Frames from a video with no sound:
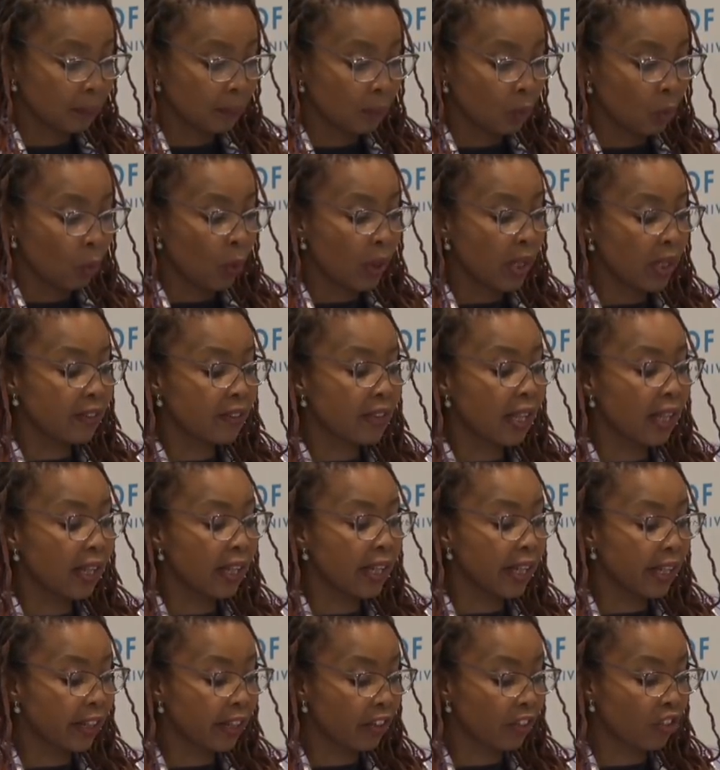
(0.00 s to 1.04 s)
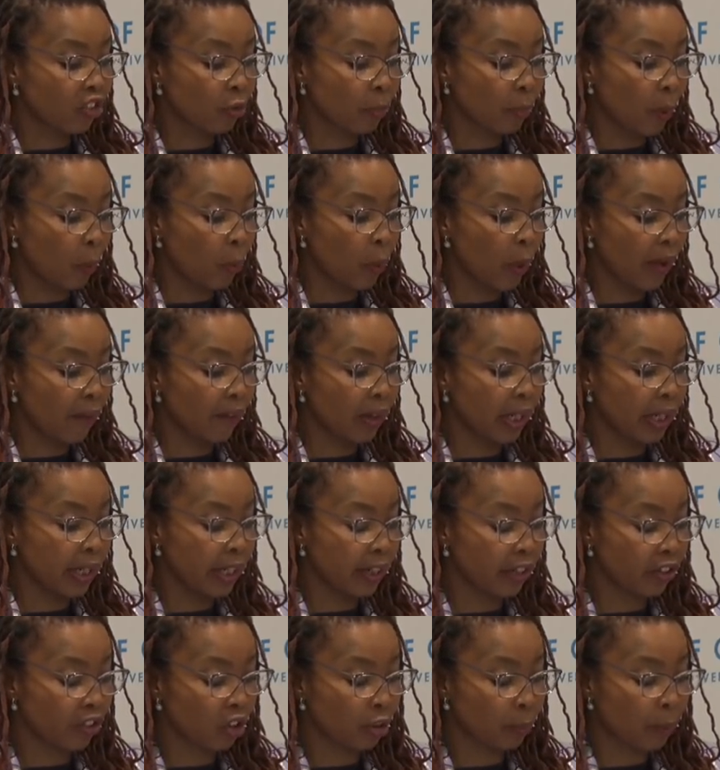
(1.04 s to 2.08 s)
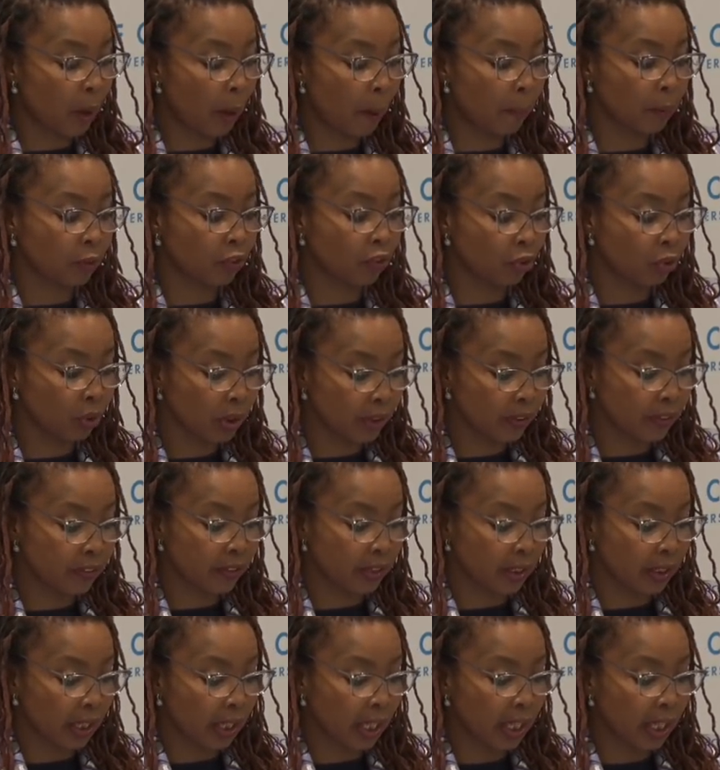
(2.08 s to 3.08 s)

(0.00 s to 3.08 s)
What is the leadership, or we have a leadership opportunity